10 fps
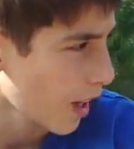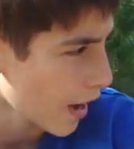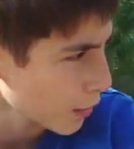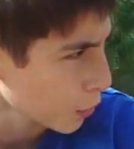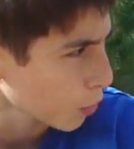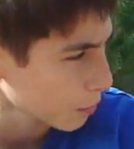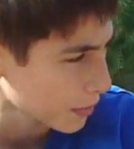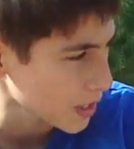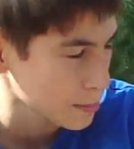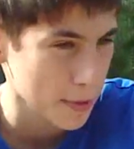I know
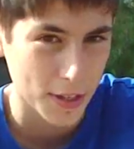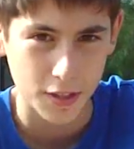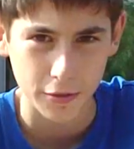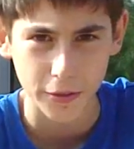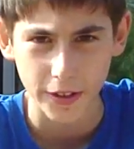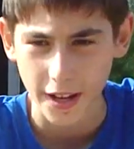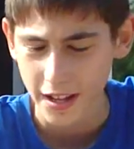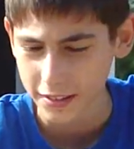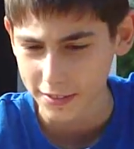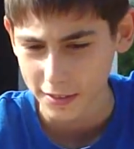PSPs are
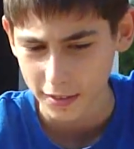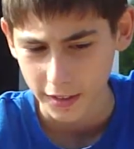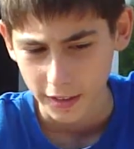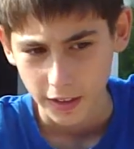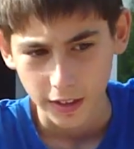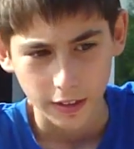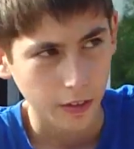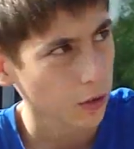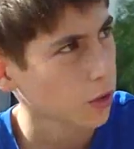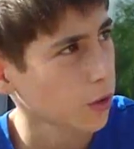not
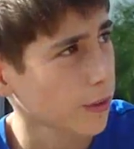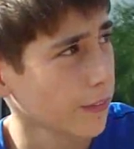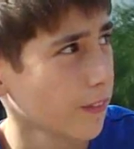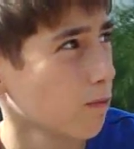on